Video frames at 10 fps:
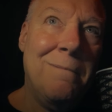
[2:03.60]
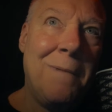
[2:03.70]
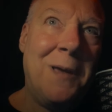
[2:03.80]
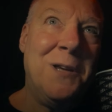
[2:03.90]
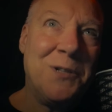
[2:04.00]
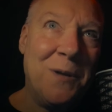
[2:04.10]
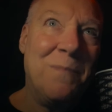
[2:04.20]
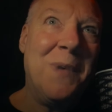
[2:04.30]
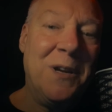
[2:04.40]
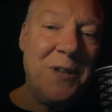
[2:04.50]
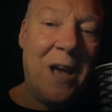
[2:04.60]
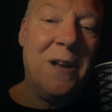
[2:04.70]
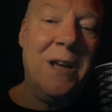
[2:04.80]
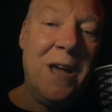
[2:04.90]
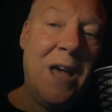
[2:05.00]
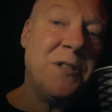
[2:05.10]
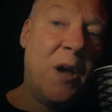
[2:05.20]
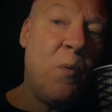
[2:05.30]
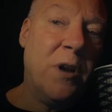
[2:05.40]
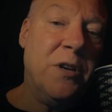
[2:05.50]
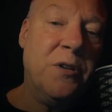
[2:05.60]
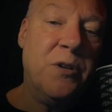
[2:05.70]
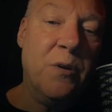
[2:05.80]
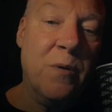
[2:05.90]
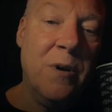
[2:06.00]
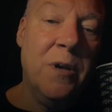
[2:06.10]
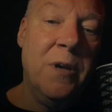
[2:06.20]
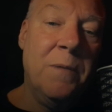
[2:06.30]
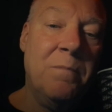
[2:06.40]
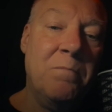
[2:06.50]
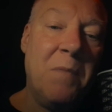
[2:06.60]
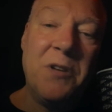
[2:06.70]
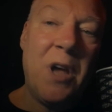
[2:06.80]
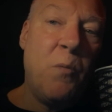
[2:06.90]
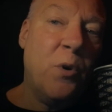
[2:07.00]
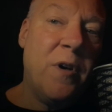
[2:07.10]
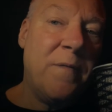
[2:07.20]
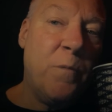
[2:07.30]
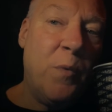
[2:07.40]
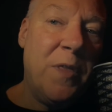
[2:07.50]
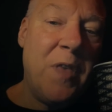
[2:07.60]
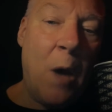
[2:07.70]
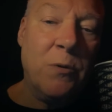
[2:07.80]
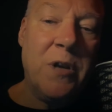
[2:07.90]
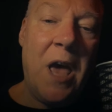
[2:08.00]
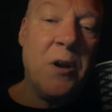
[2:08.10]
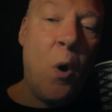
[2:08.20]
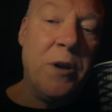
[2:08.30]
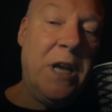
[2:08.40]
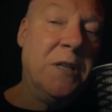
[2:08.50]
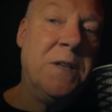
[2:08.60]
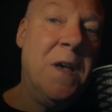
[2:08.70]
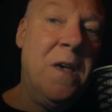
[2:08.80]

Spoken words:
I kissed him exactly as I wanted to, as I would have without an audience.